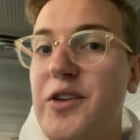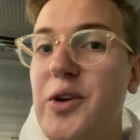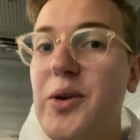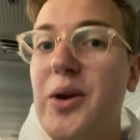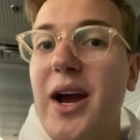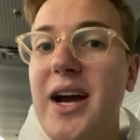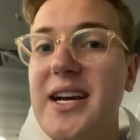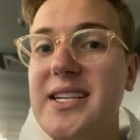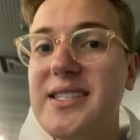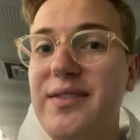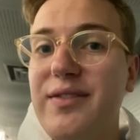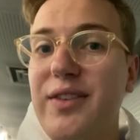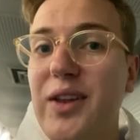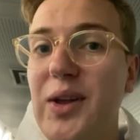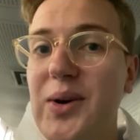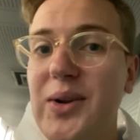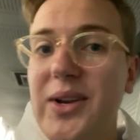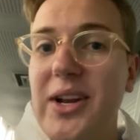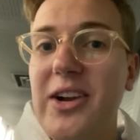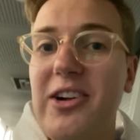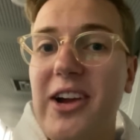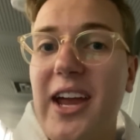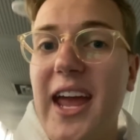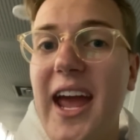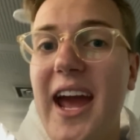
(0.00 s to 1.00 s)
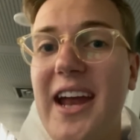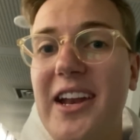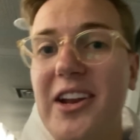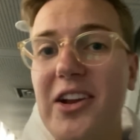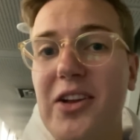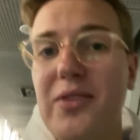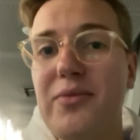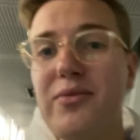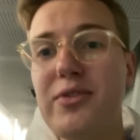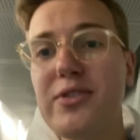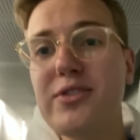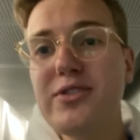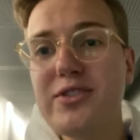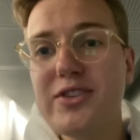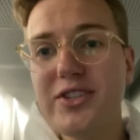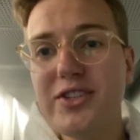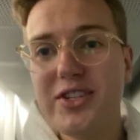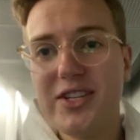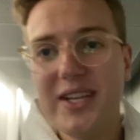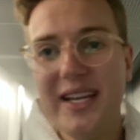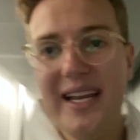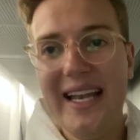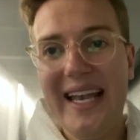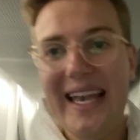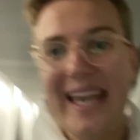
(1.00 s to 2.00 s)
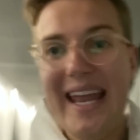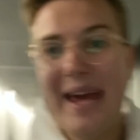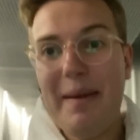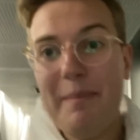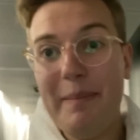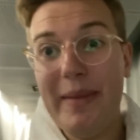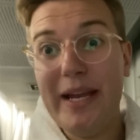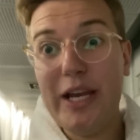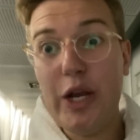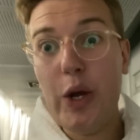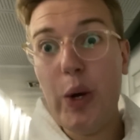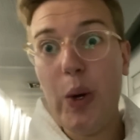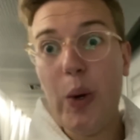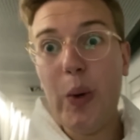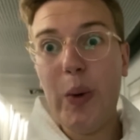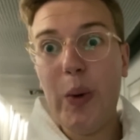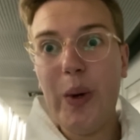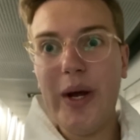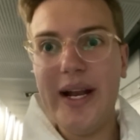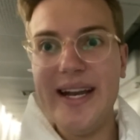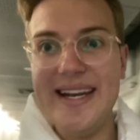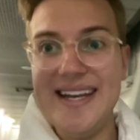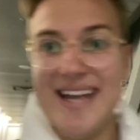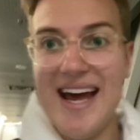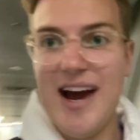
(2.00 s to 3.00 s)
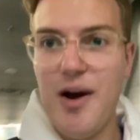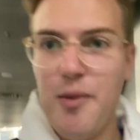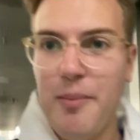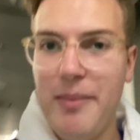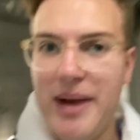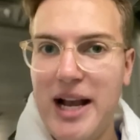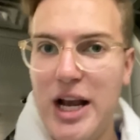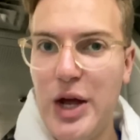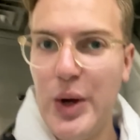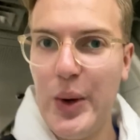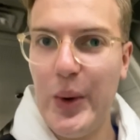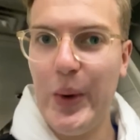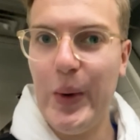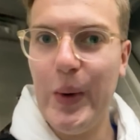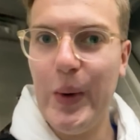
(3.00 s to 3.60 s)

you guys flown Air Canada Rouge? Let me know down below.